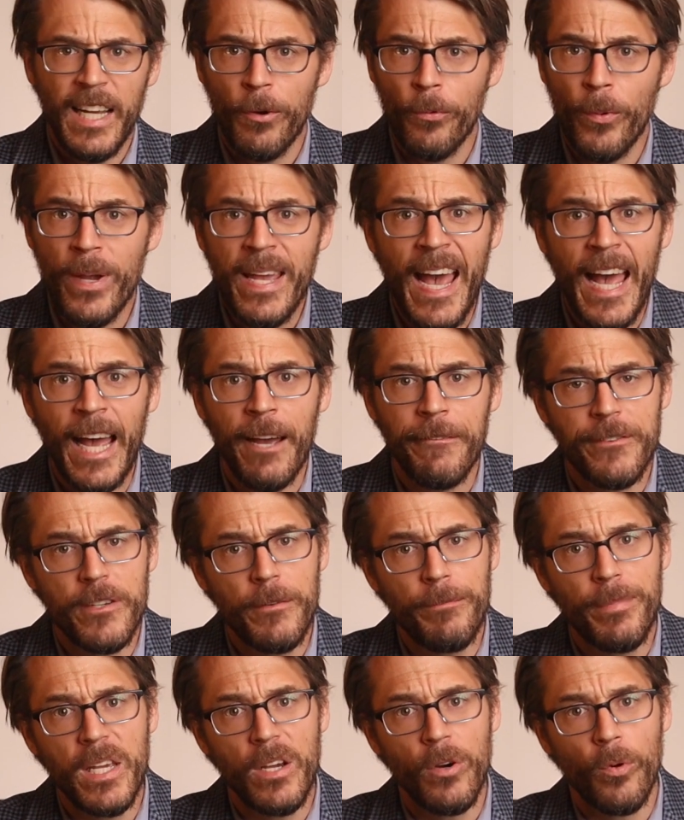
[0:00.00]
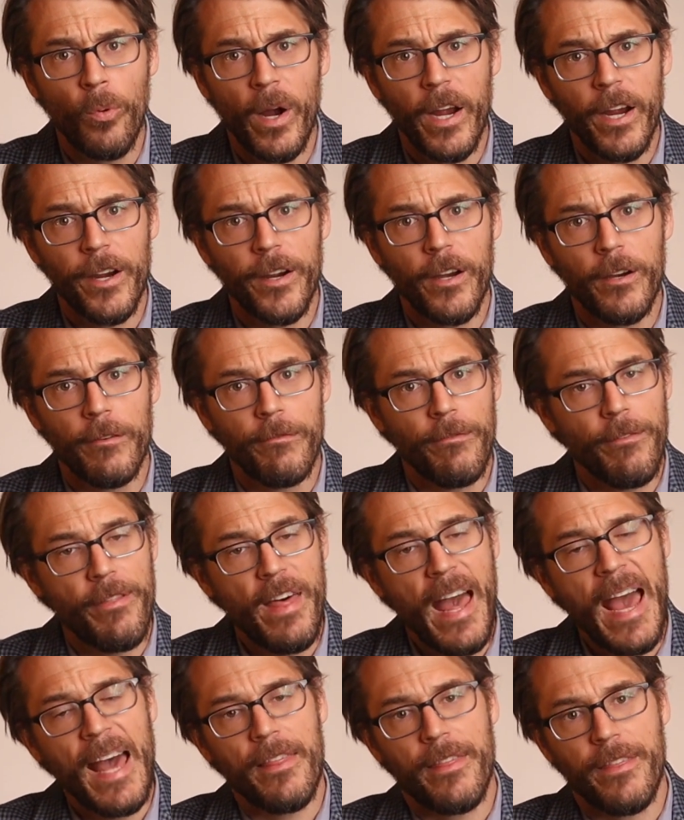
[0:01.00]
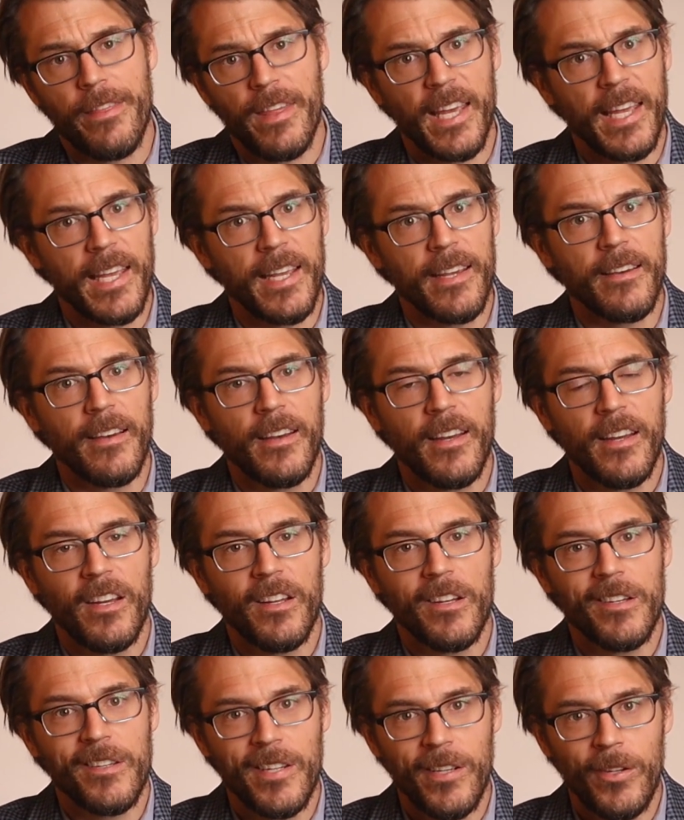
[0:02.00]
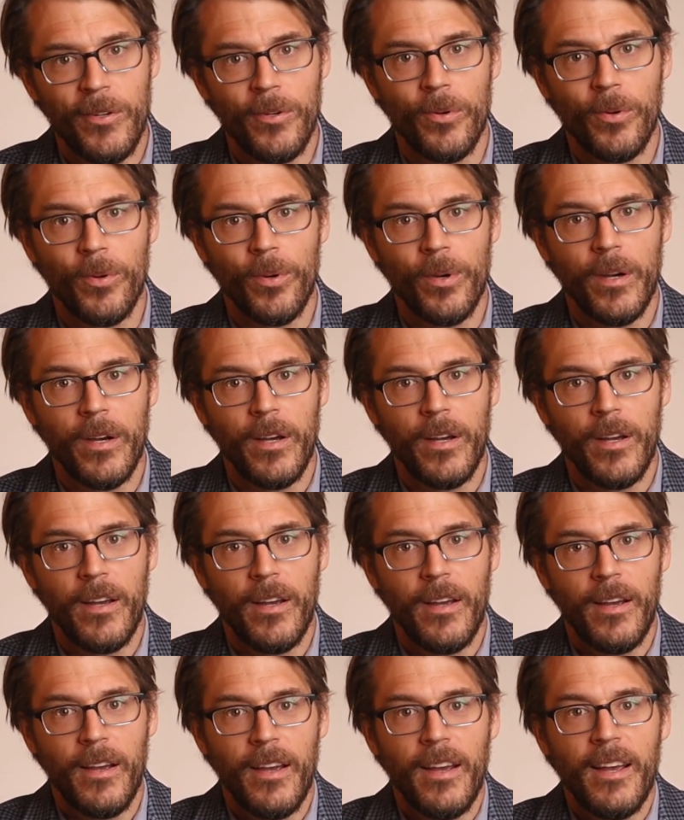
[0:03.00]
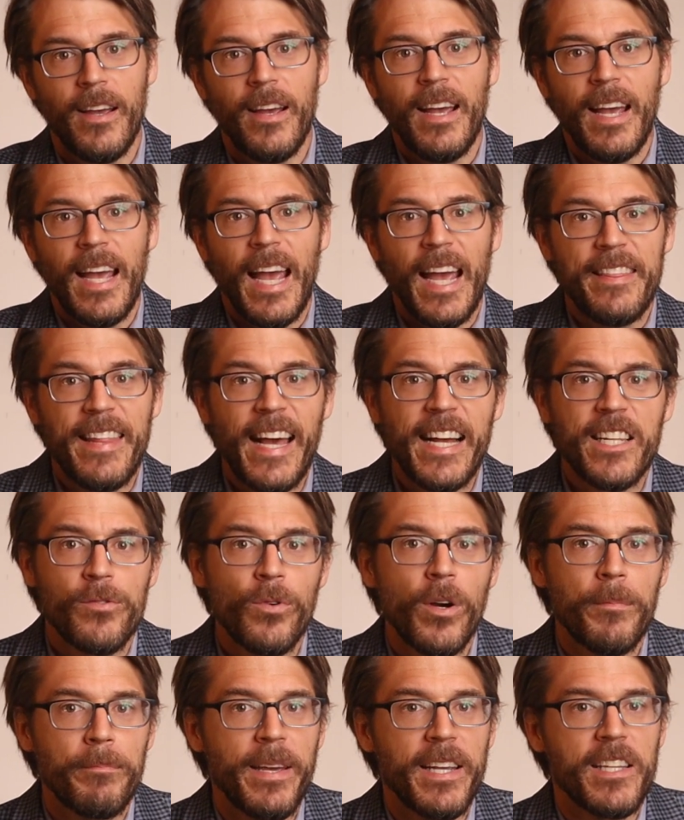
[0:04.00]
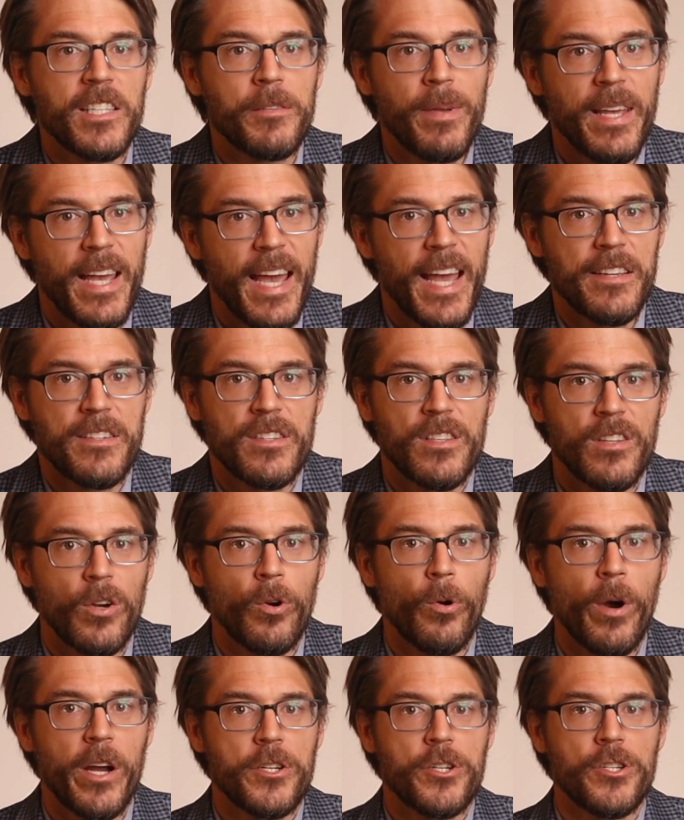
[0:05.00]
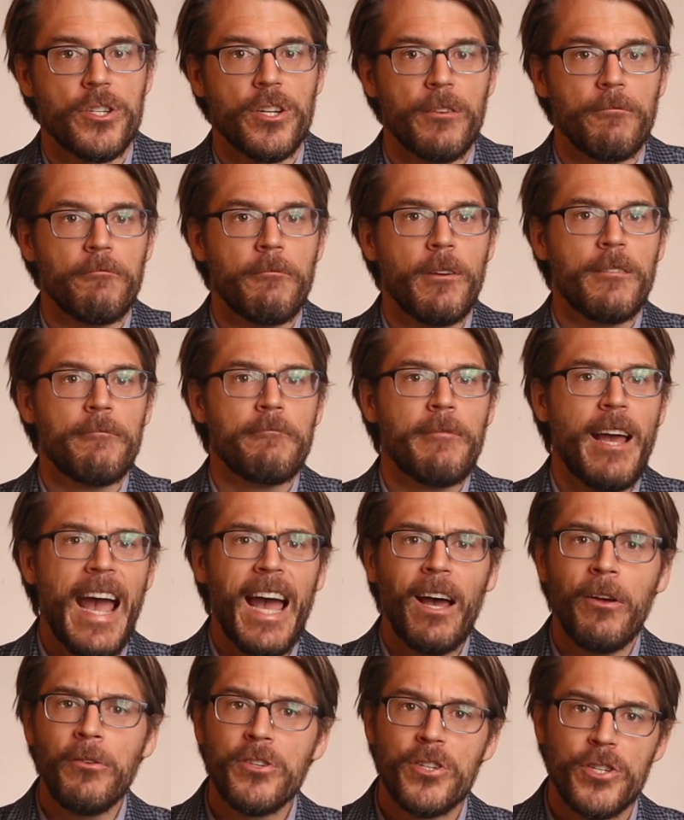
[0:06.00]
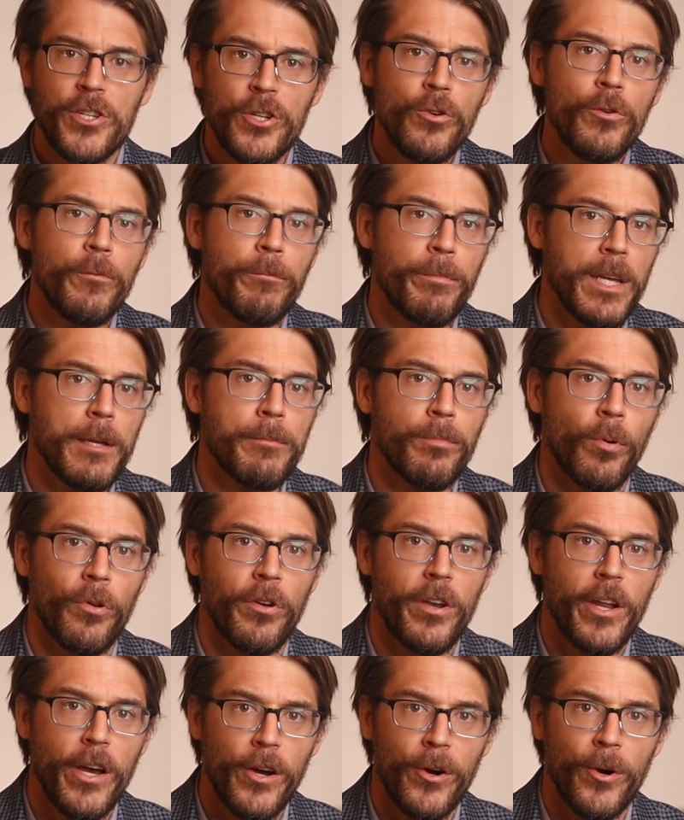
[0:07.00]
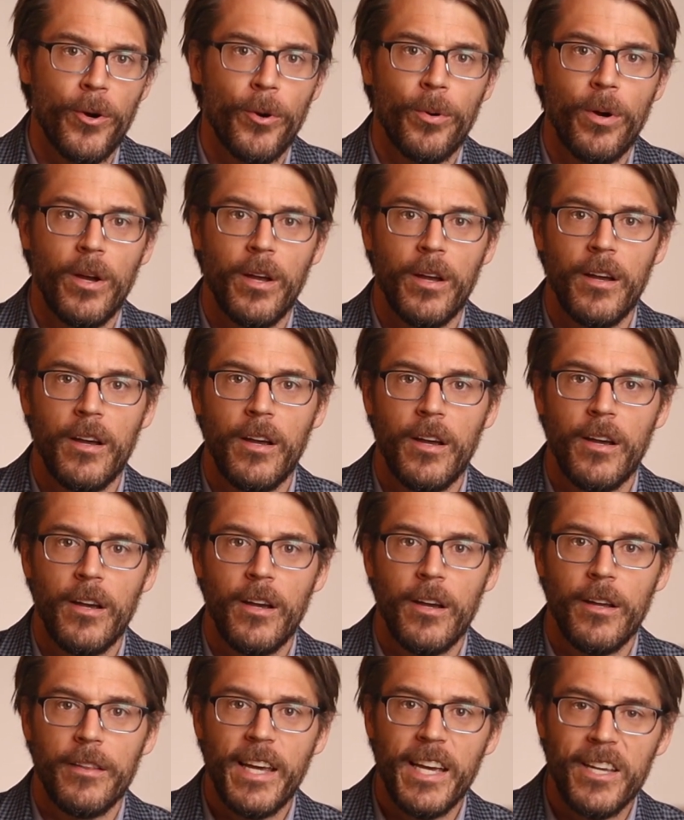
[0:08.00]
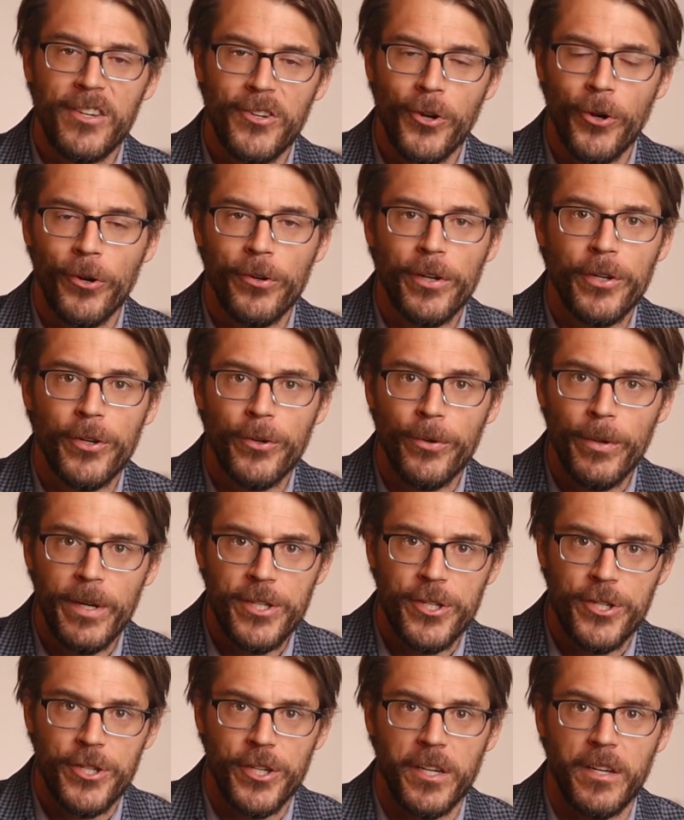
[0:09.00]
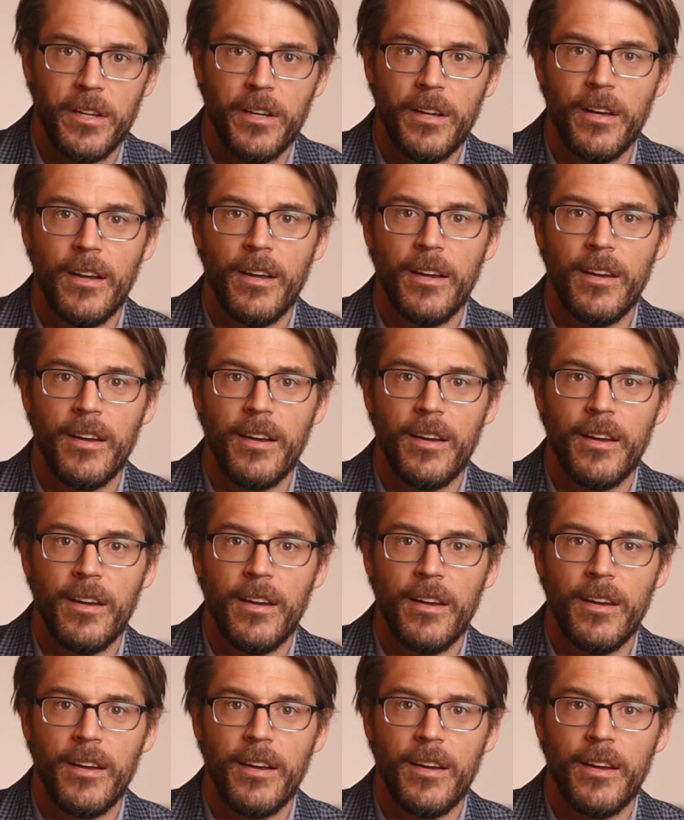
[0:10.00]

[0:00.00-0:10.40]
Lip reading: And we have to be aware of that thing, too. And that's what makes me ask the question, how do people know that you're a Christian?